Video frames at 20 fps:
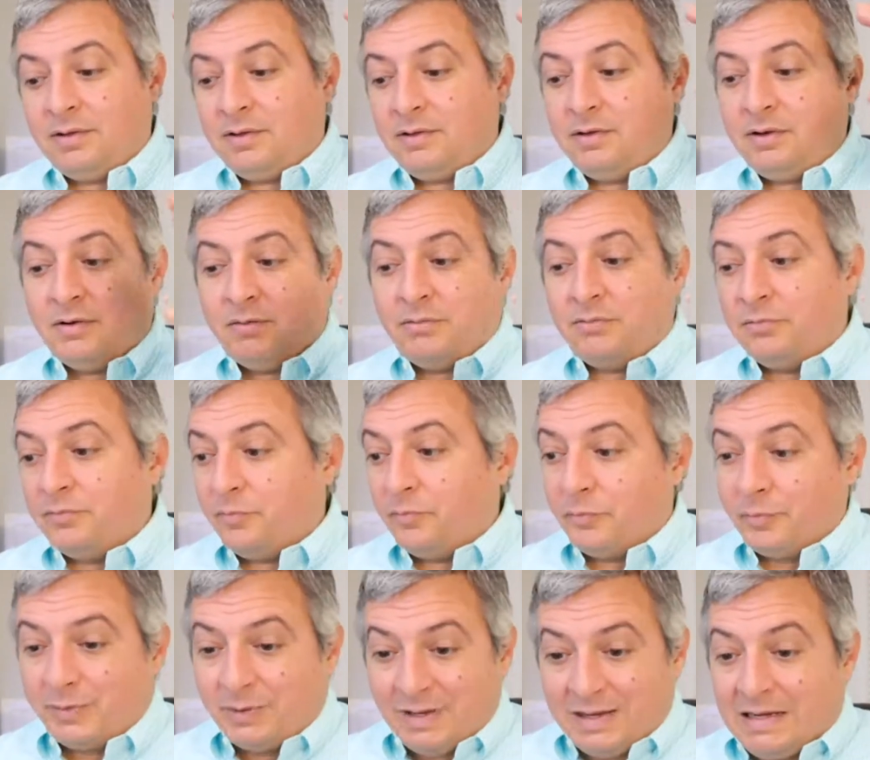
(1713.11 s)
you know,
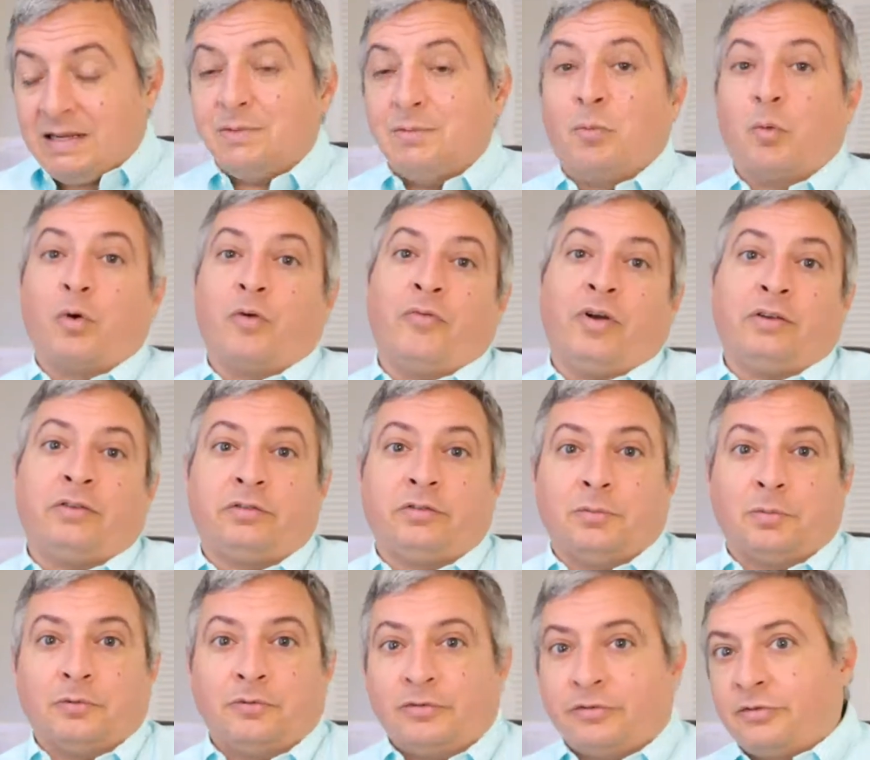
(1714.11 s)
eat more
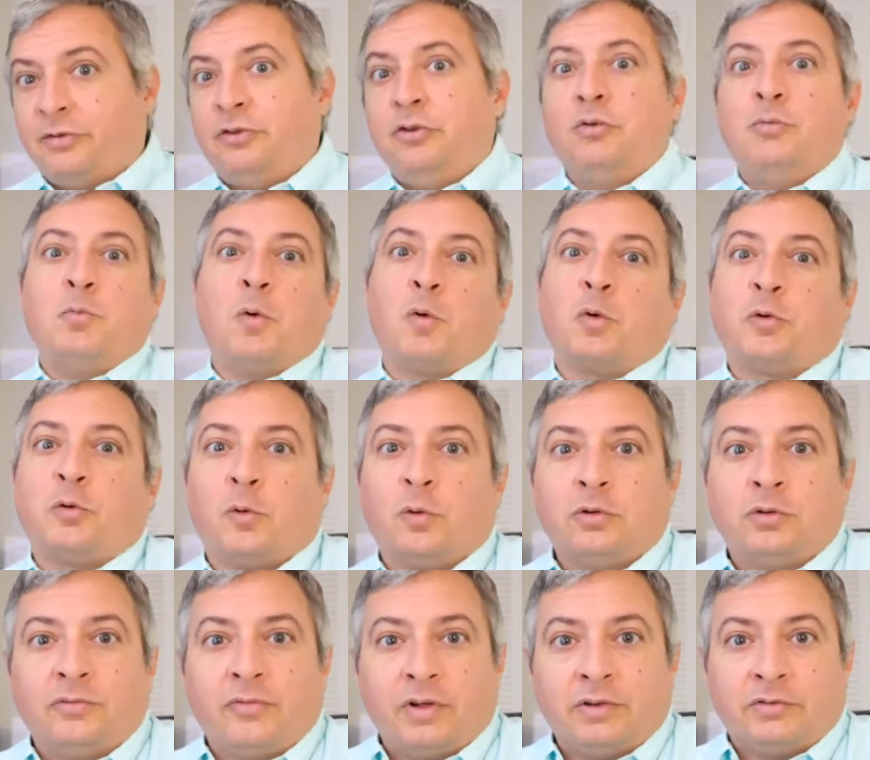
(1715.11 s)
vegetables, skew more
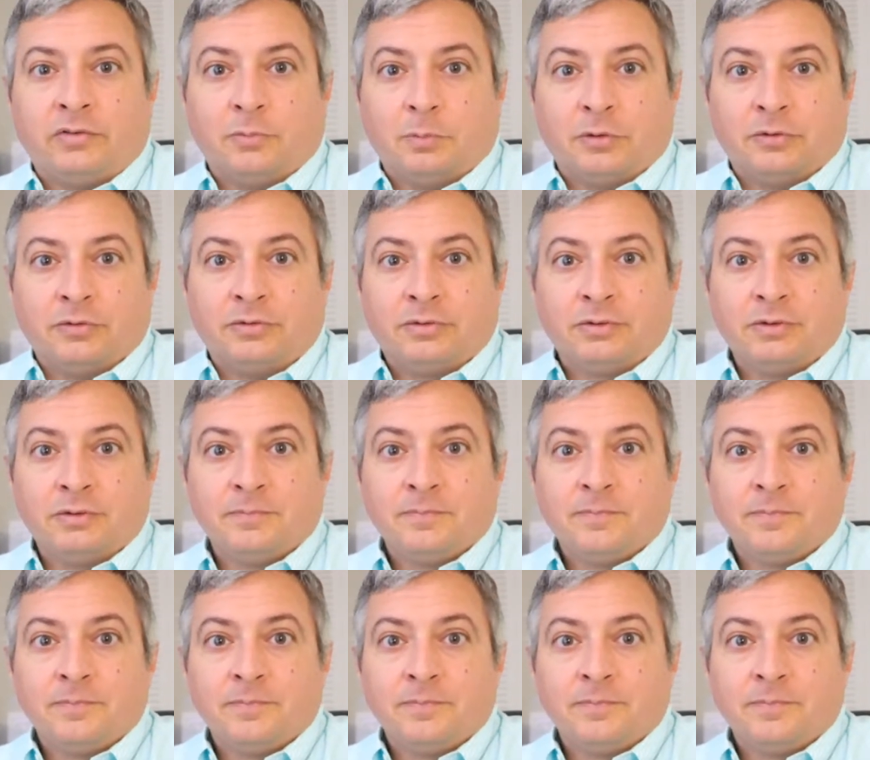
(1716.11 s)
towards vegetables,